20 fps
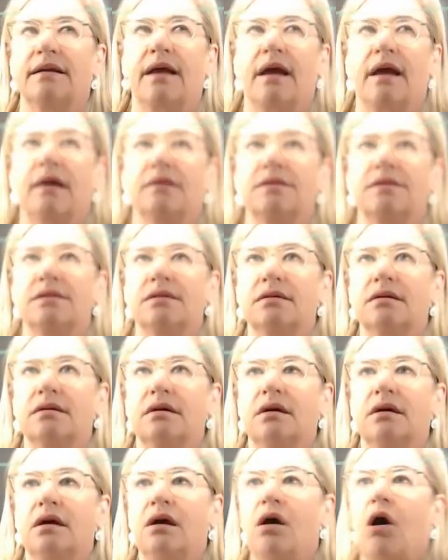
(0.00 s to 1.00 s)
out,
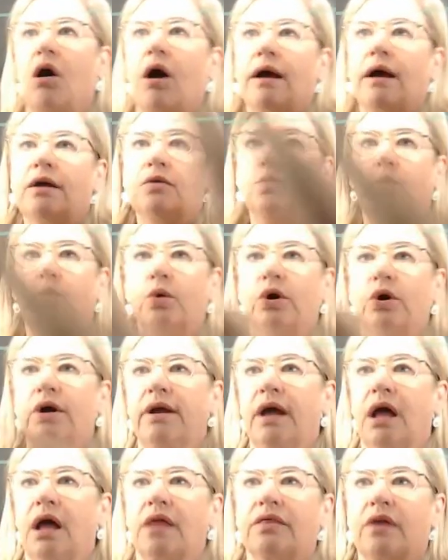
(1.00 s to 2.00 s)
I could
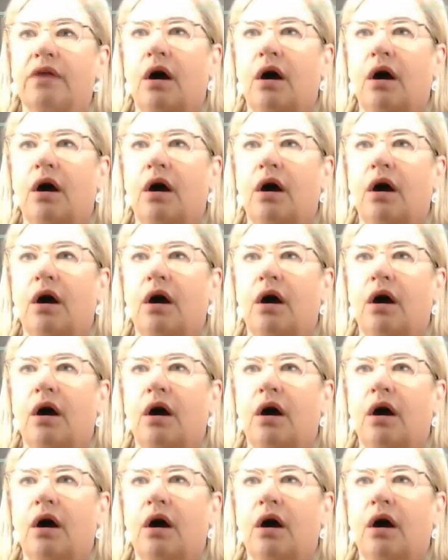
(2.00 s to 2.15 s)
work out the